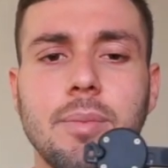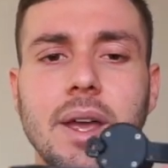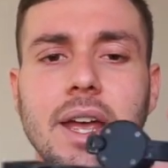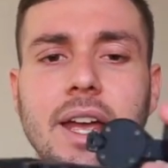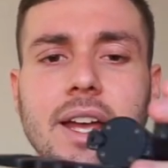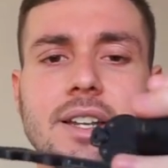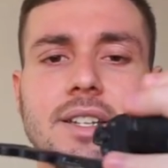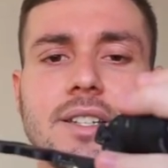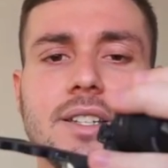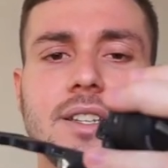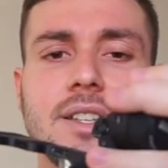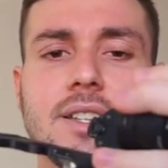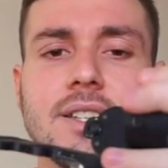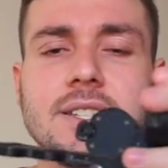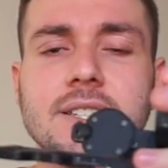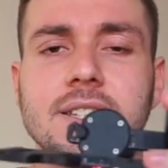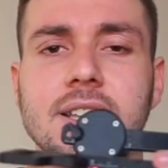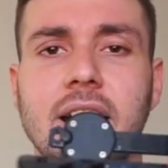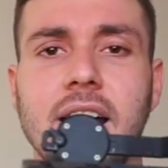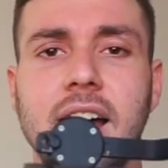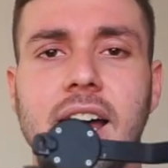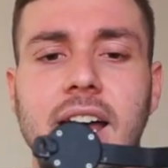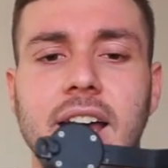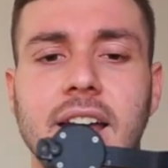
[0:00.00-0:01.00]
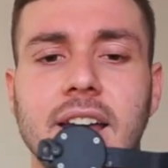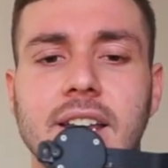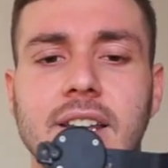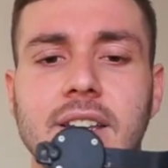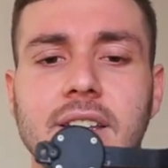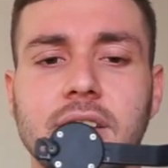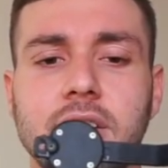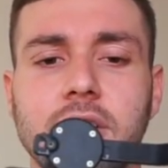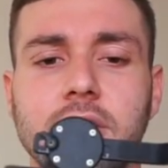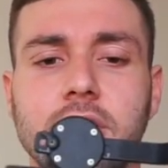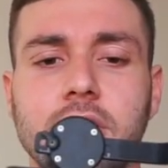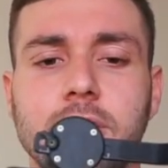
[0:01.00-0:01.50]
pan to the
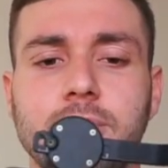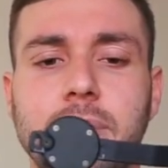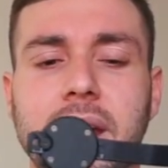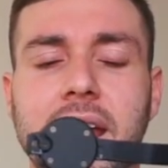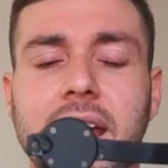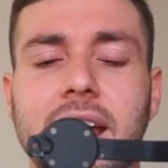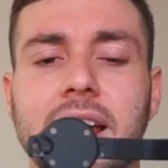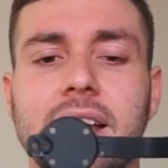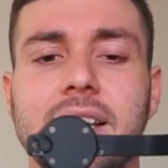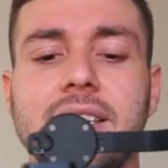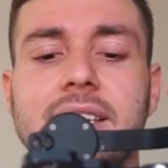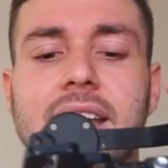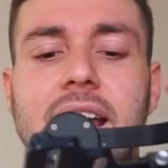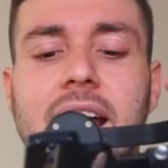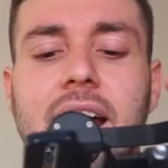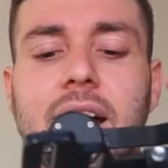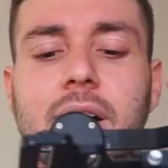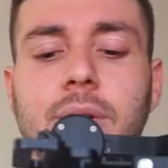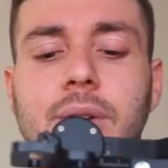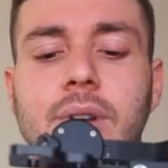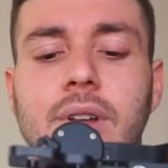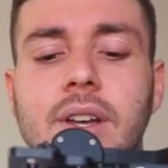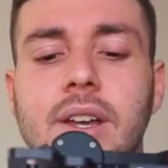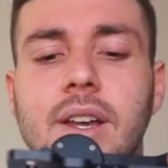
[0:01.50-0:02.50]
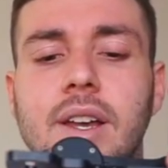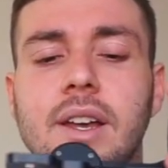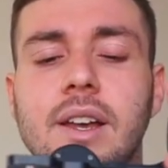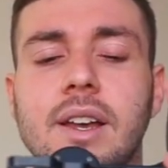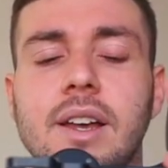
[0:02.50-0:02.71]
side, you pan down.